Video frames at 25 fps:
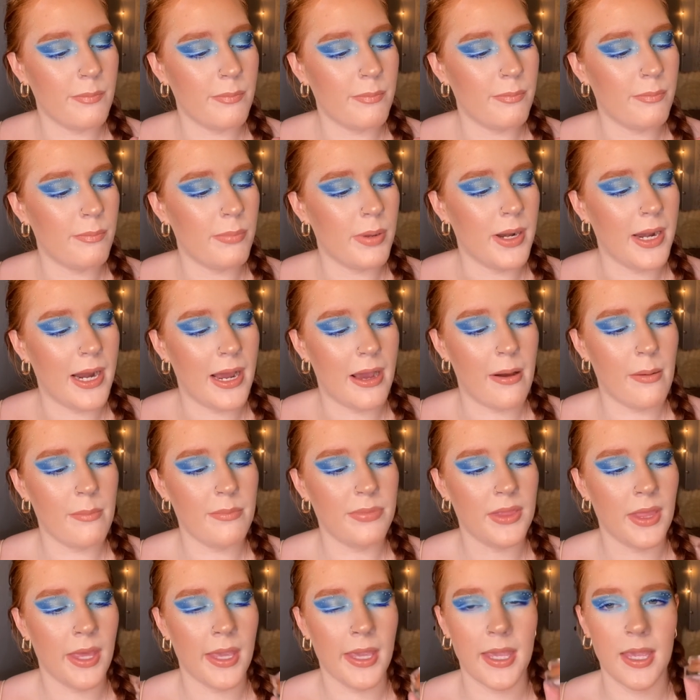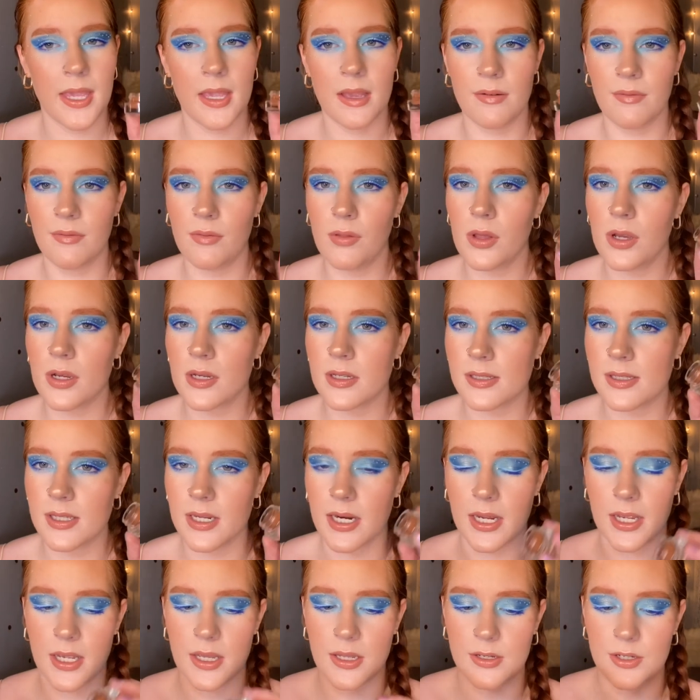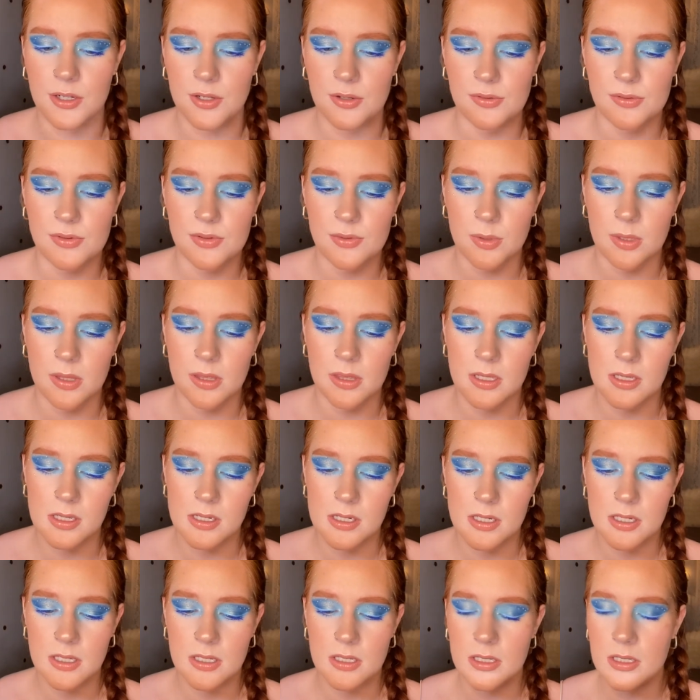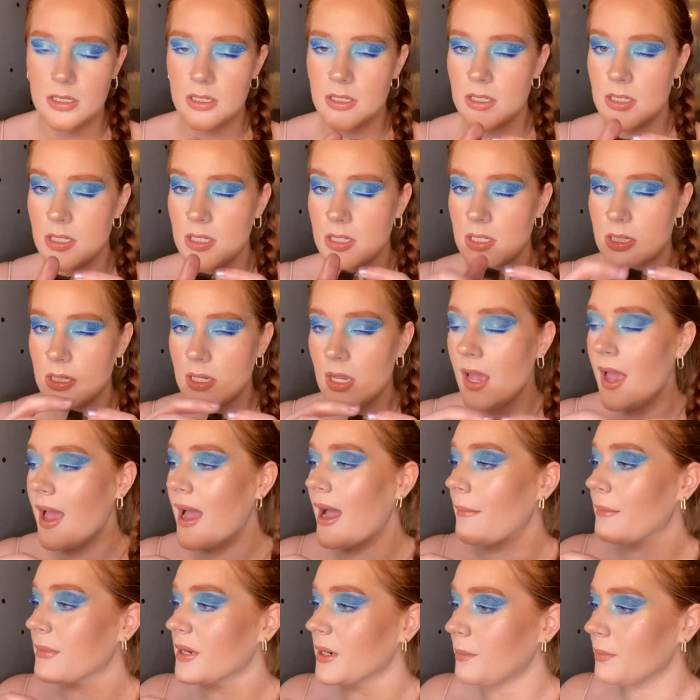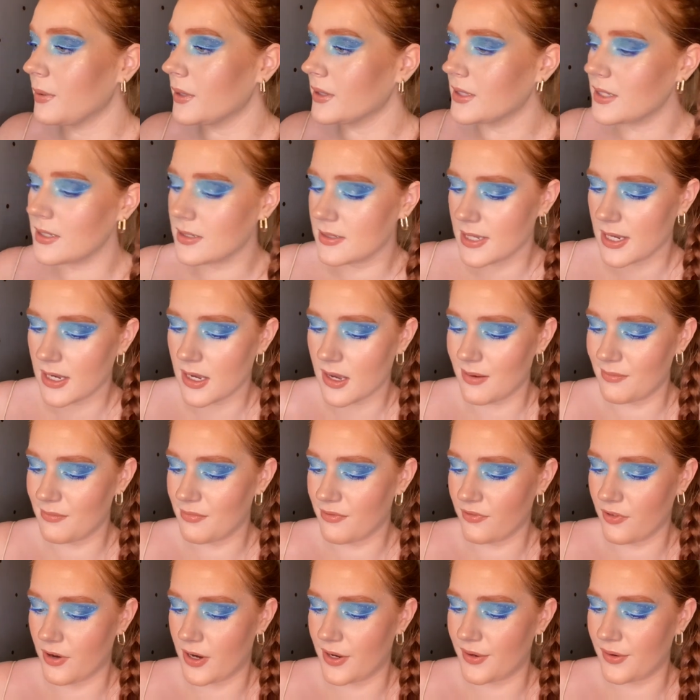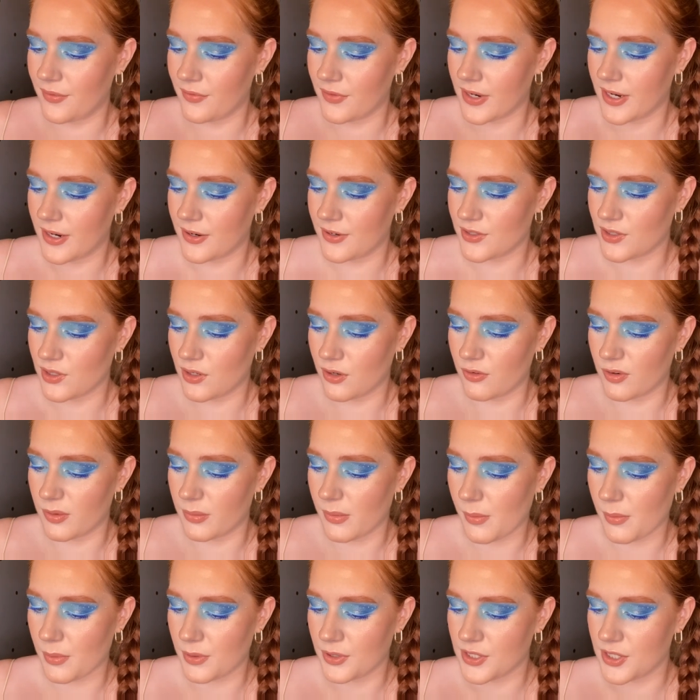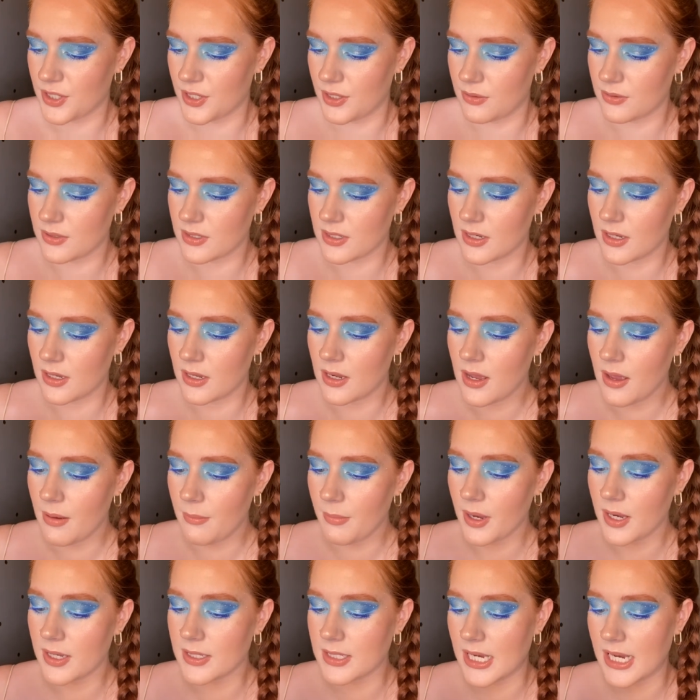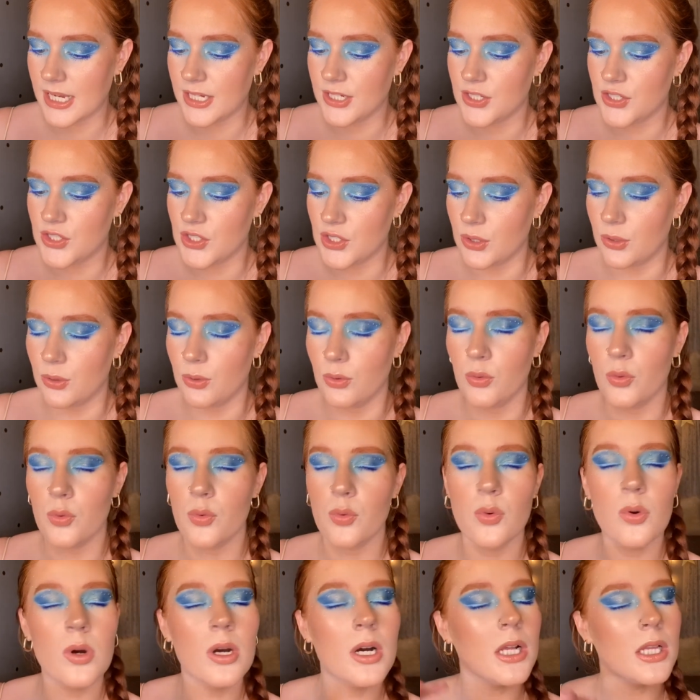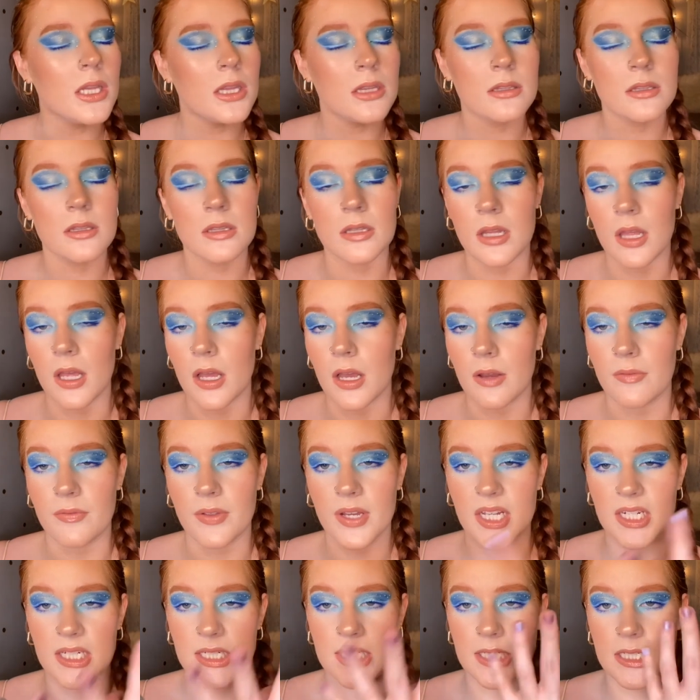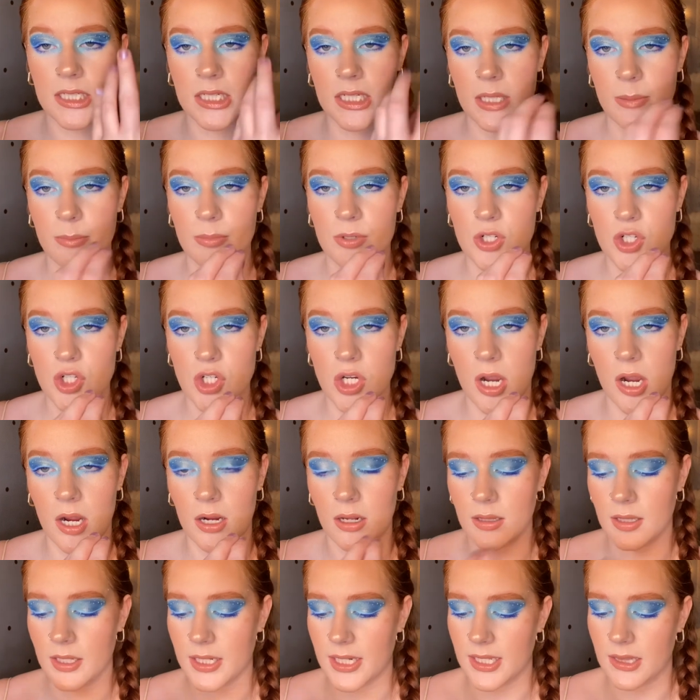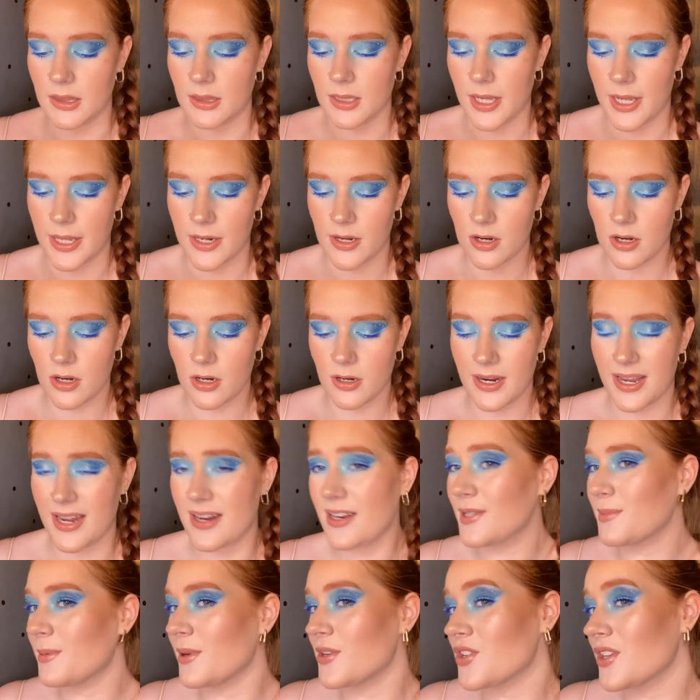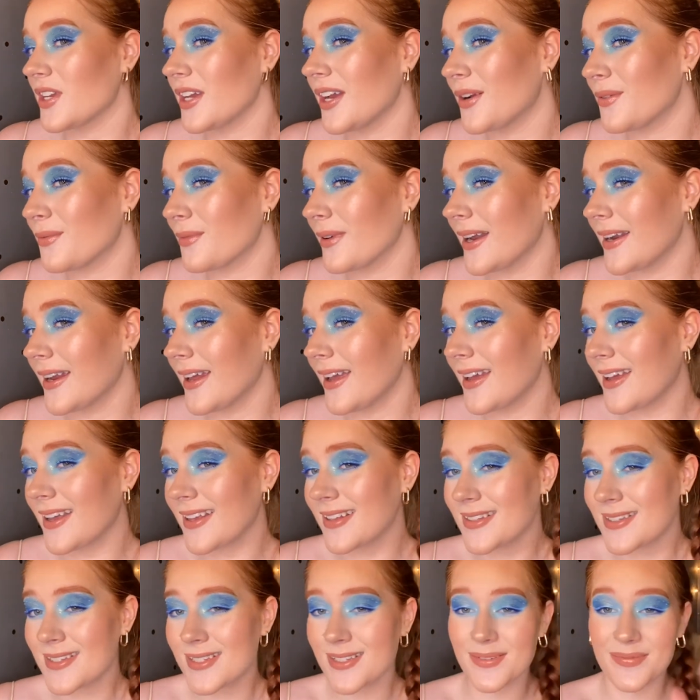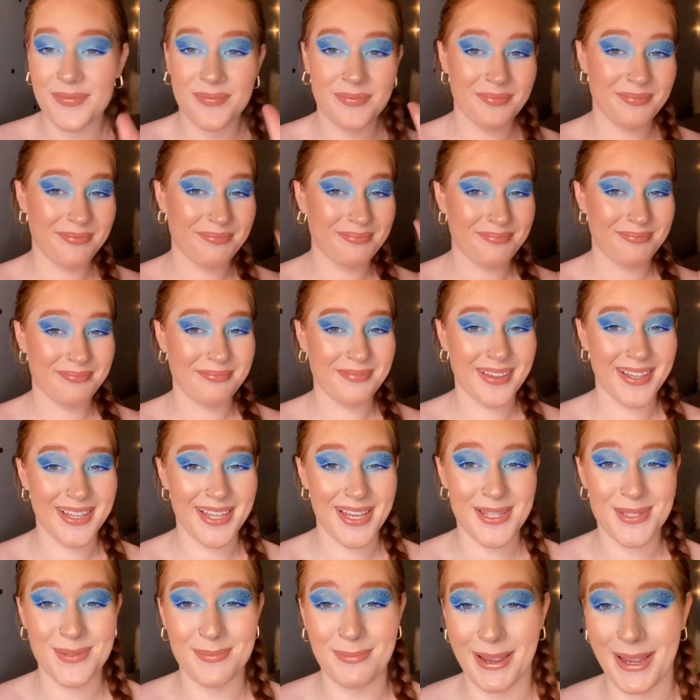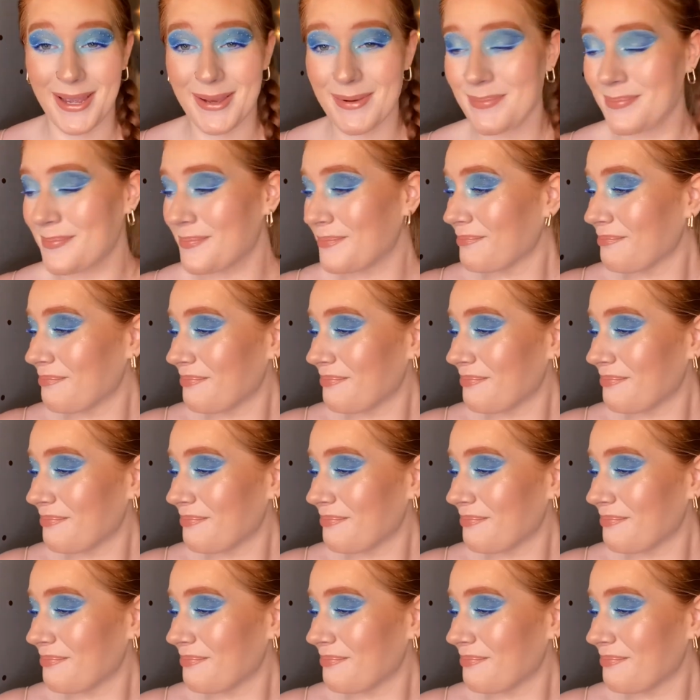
But now I'm thinking of looks that I can use with this. I'm gonna put this like up front over here so I'll remember to use it, because I do love like a deep chocolatey liner, and especially on redheads. Yes, ma'am.